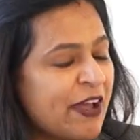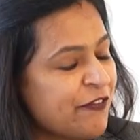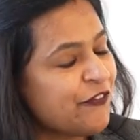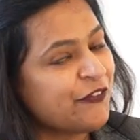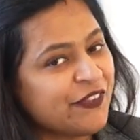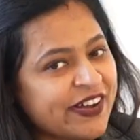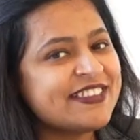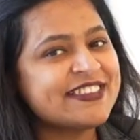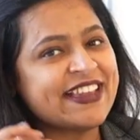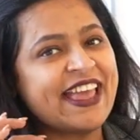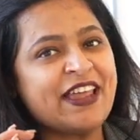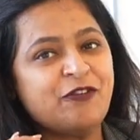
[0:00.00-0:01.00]
my
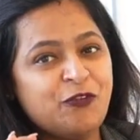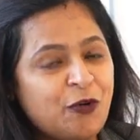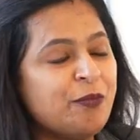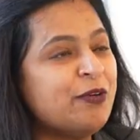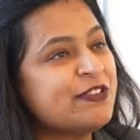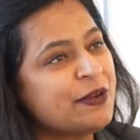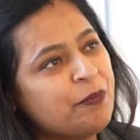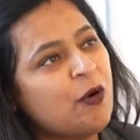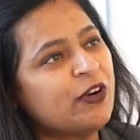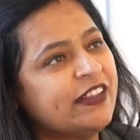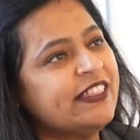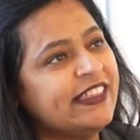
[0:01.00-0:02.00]
first and foremost
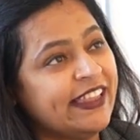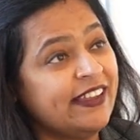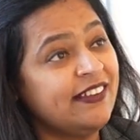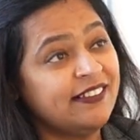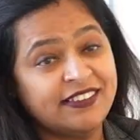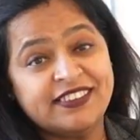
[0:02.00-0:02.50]
important thing,